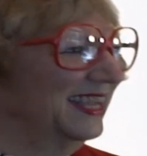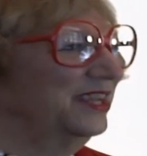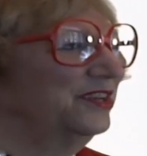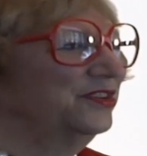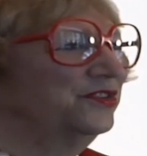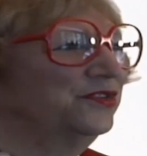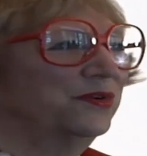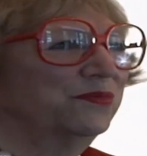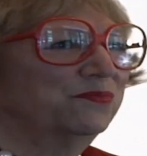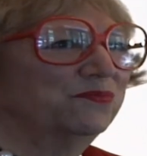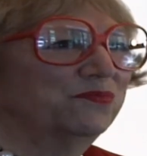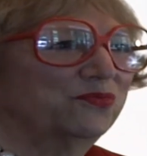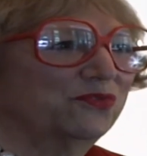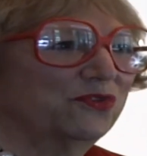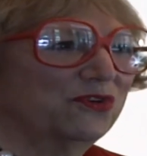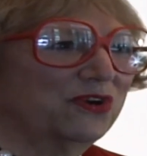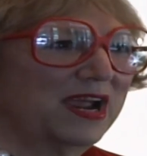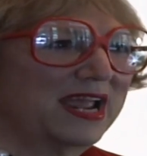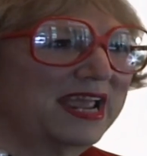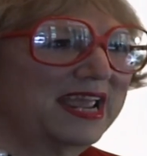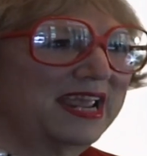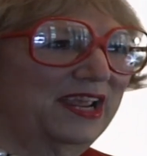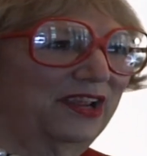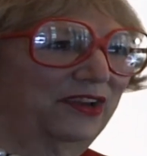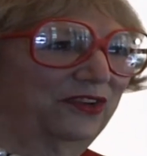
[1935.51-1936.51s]
To
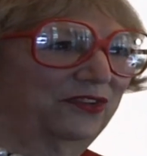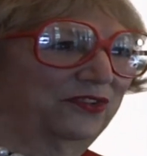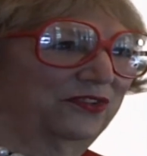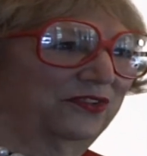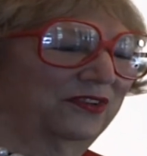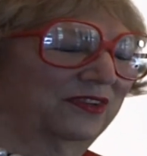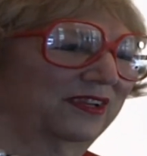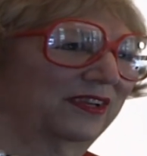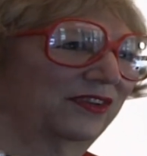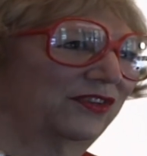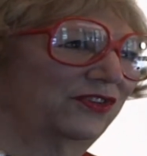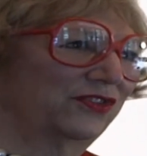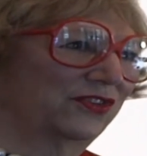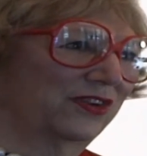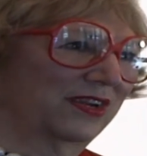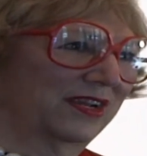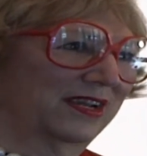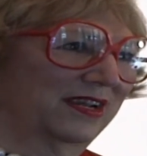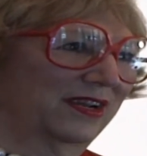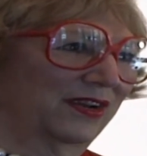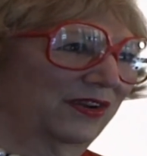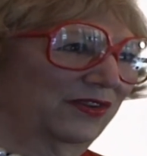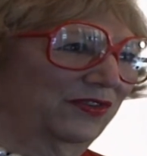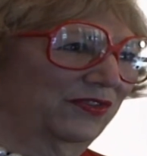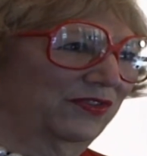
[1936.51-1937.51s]
embrace
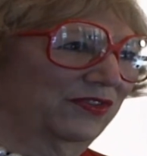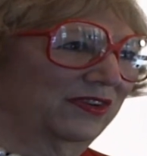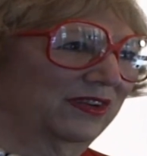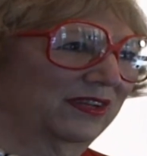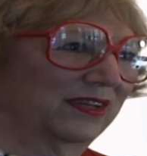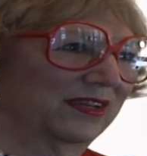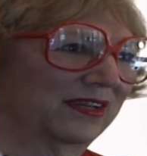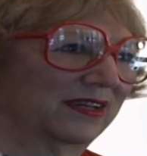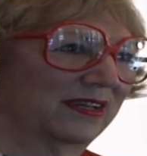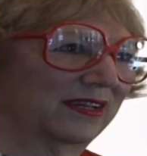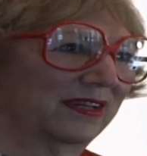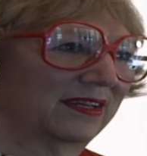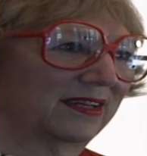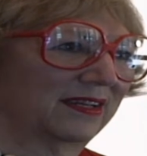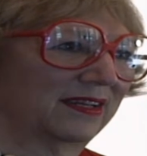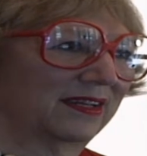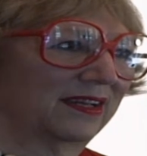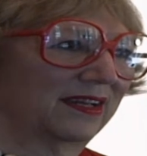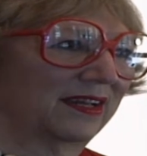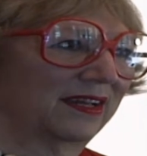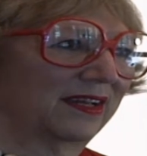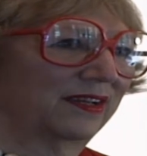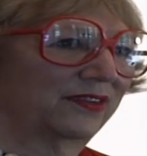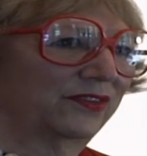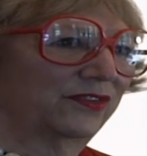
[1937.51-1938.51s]
change,
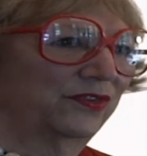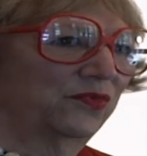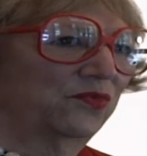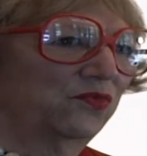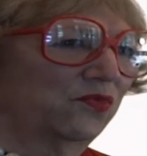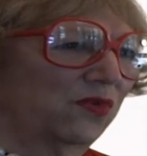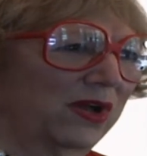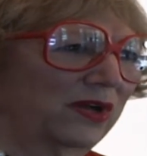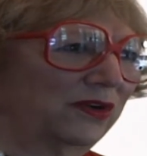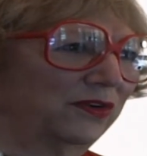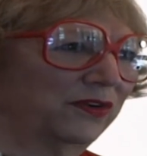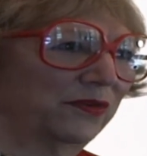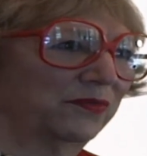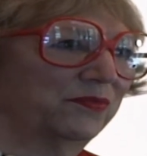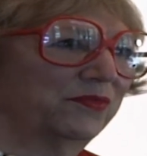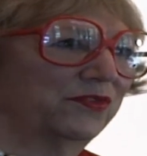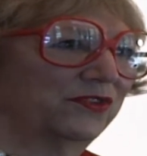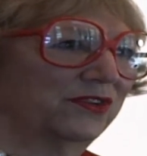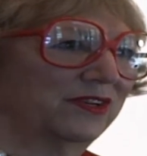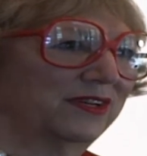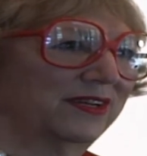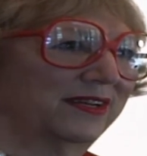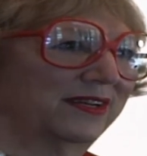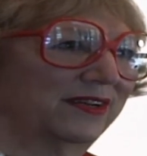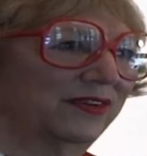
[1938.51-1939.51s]
to welcome
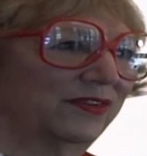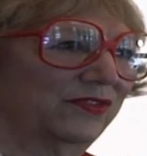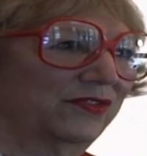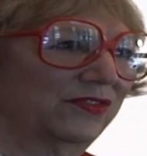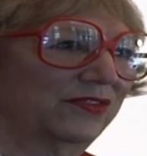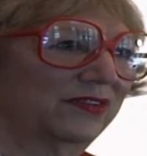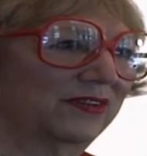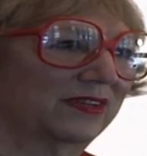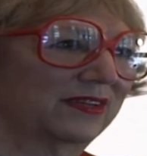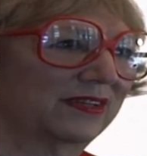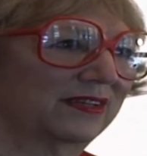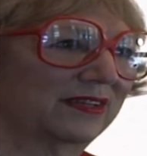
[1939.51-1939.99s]
change.